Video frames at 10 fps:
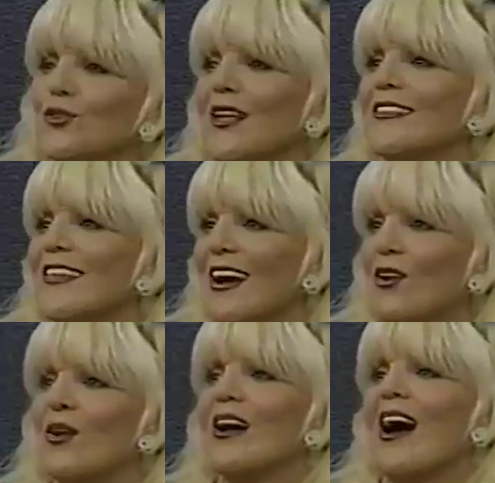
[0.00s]
you that
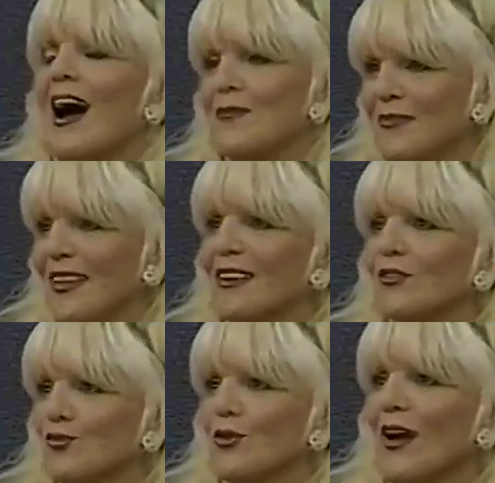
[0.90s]
now I'm there
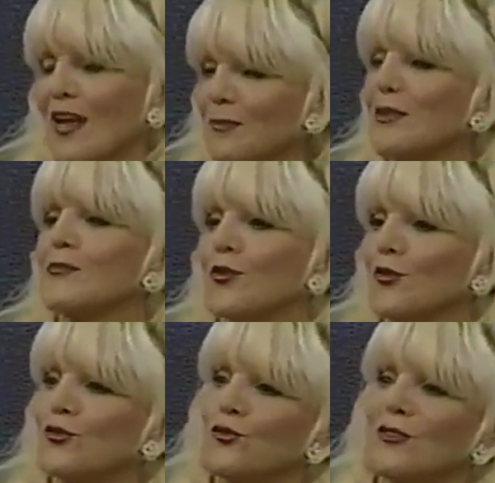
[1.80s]
to help
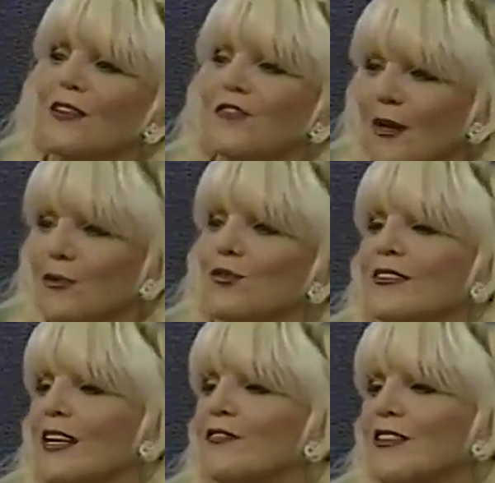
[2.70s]
people to develop those
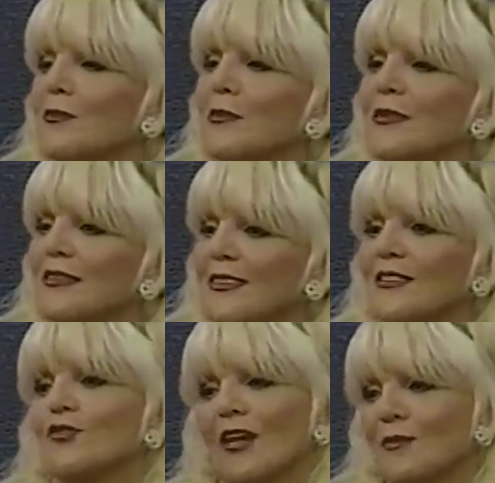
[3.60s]
kind of
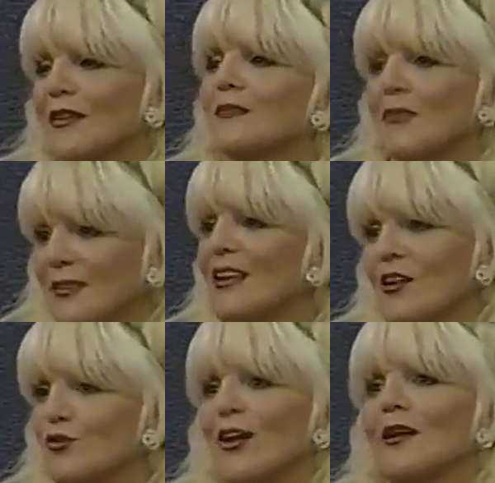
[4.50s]
capabilities to help
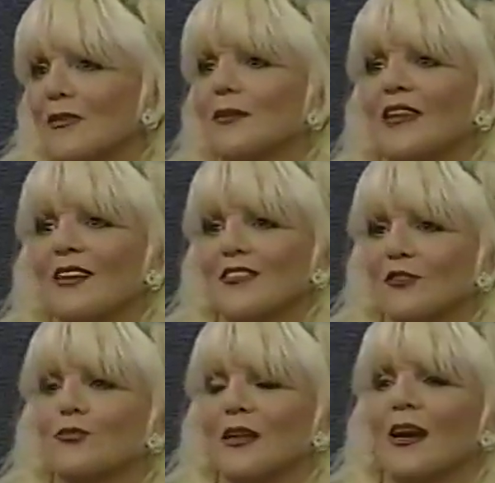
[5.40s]
their lives
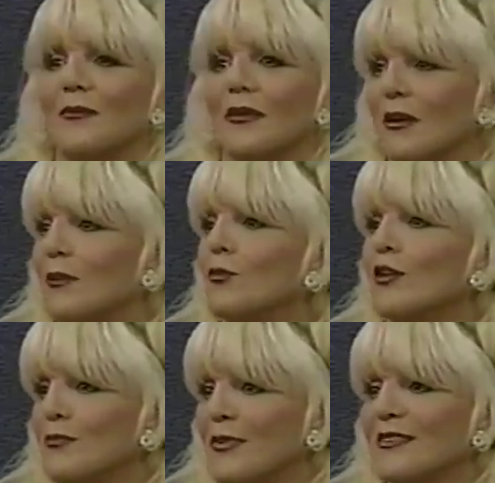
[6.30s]
and to become
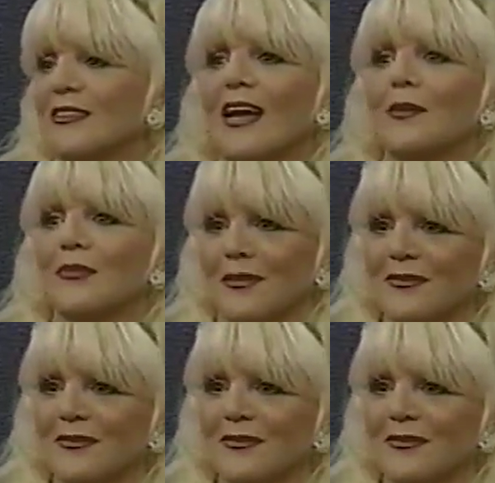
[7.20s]
more in peace and happy.